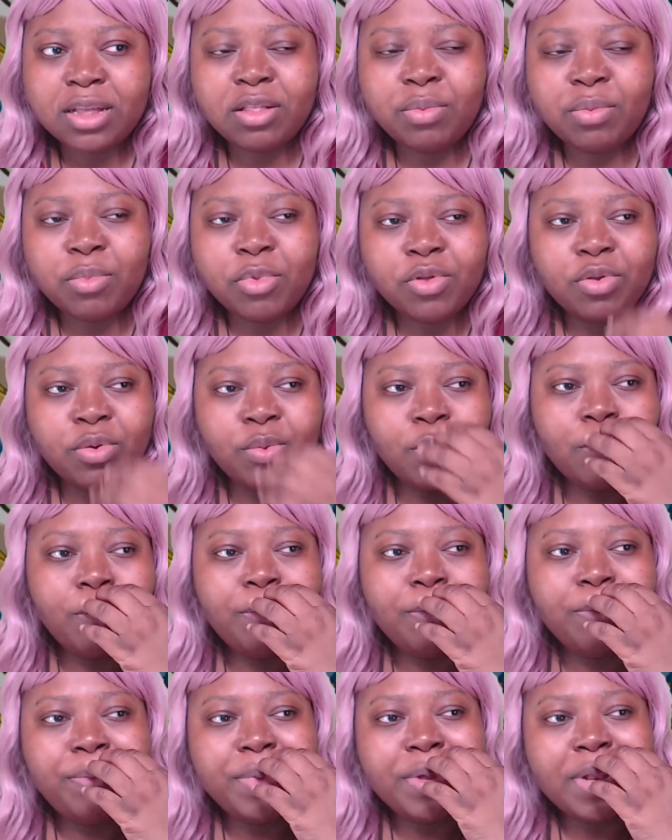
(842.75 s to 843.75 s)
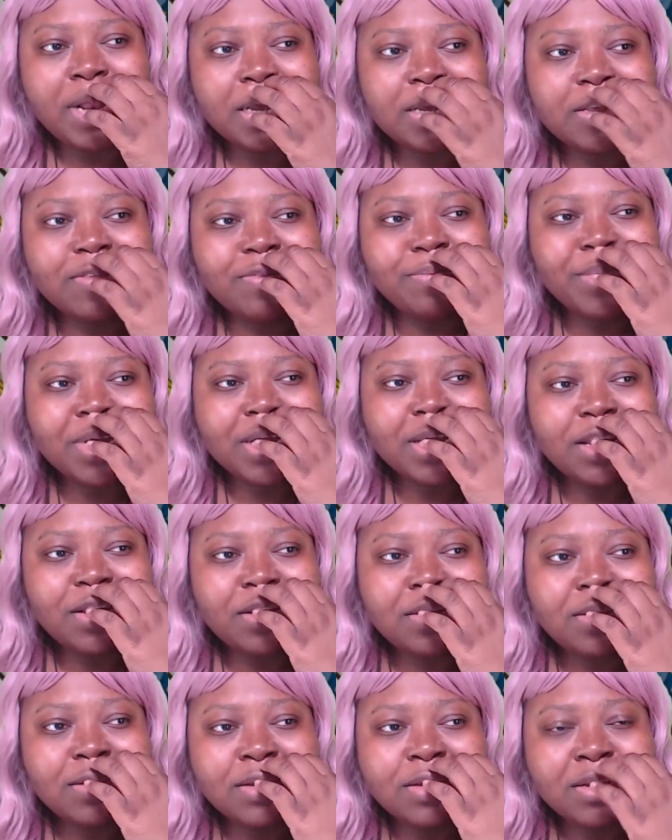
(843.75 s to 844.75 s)
the mother will be like
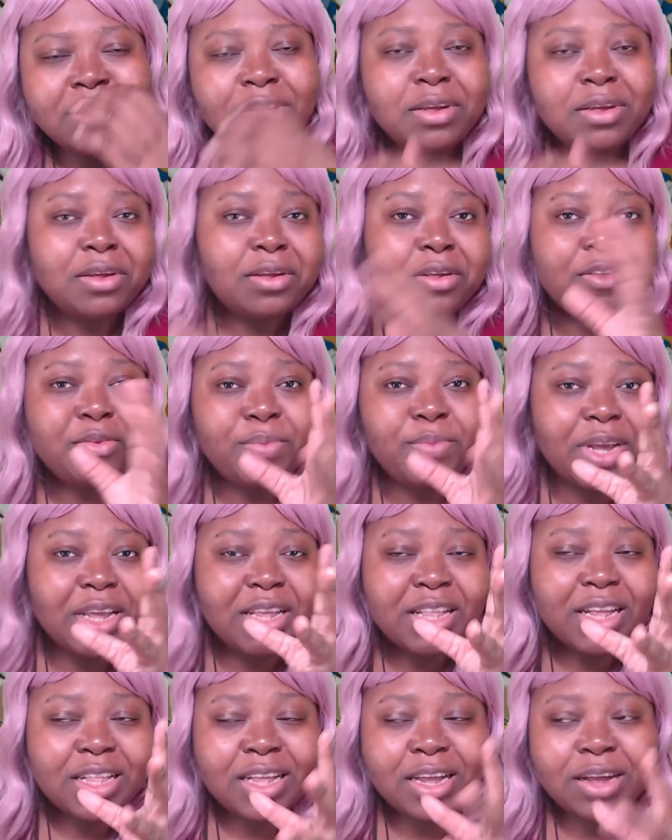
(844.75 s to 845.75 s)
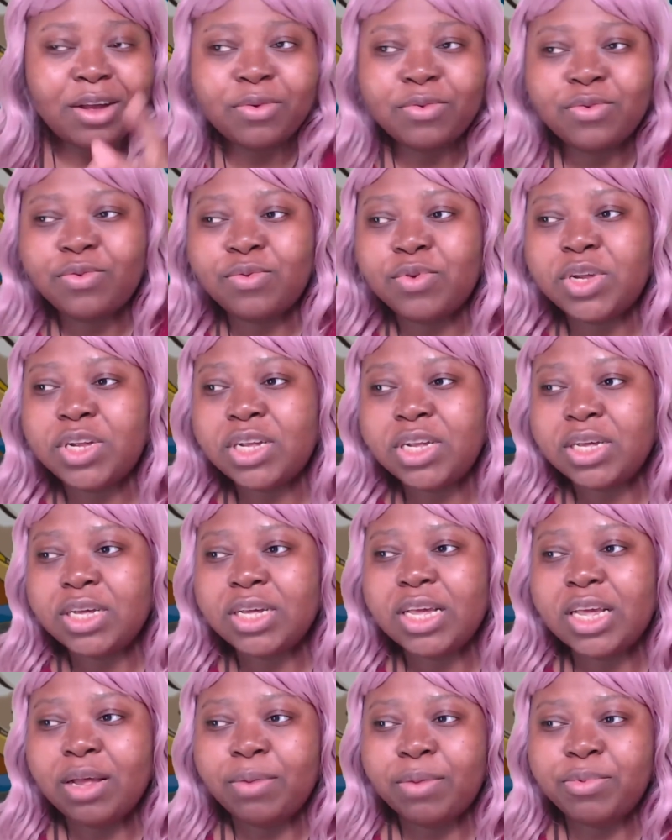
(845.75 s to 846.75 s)
smacking that down. So she
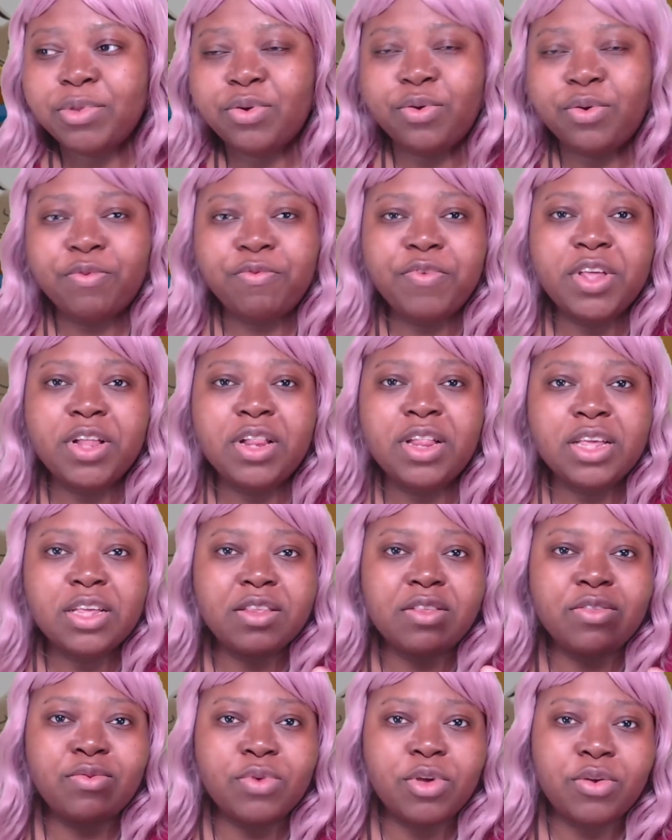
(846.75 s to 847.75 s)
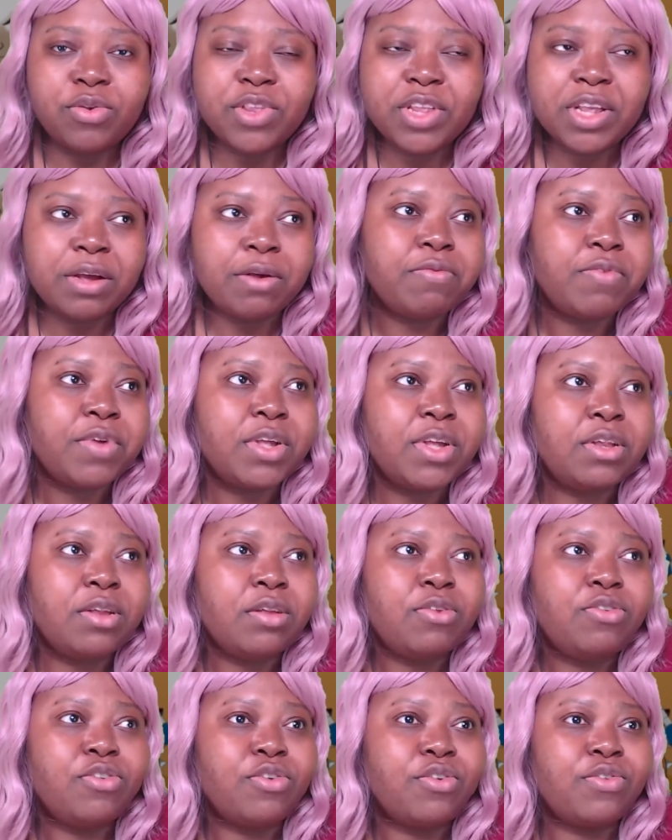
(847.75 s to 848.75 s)
kept her feelings to herself
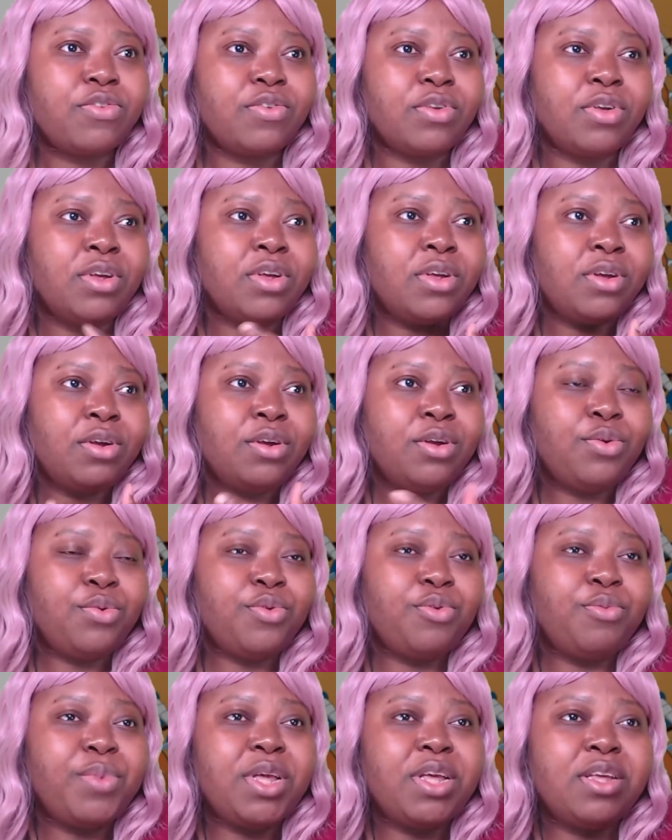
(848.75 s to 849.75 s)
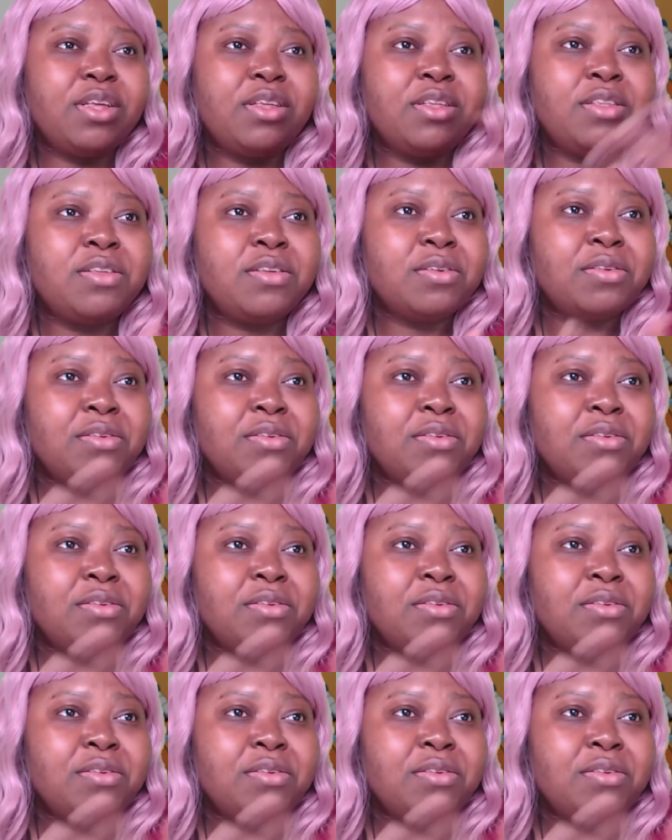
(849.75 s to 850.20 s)
and just remained